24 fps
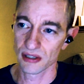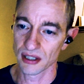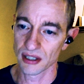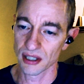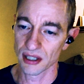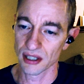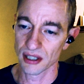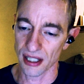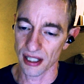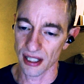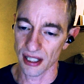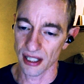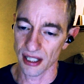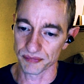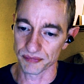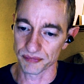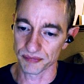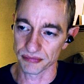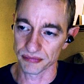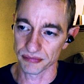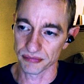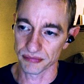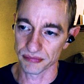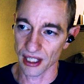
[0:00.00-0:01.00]
And
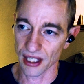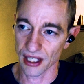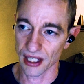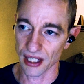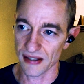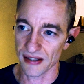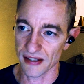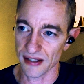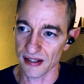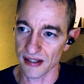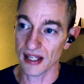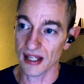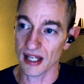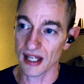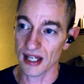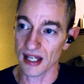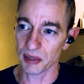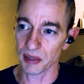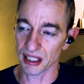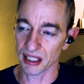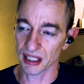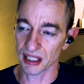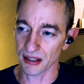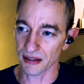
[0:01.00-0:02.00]
I say that
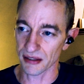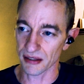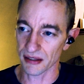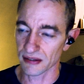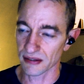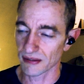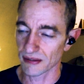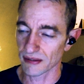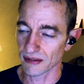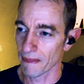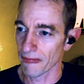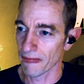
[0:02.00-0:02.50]
because